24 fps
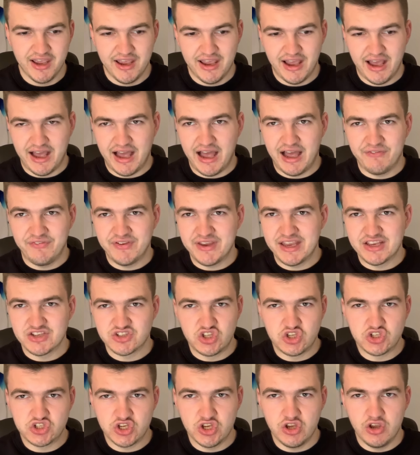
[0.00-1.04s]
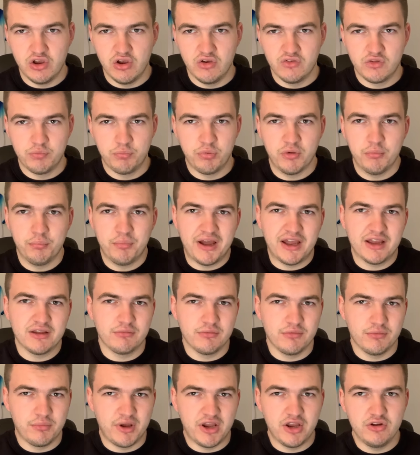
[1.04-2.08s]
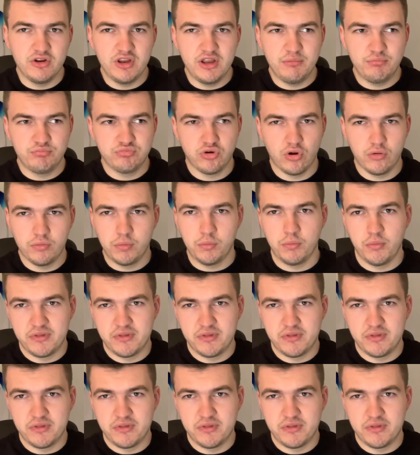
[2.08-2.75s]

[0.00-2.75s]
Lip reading: I think it's deserved. But my only problem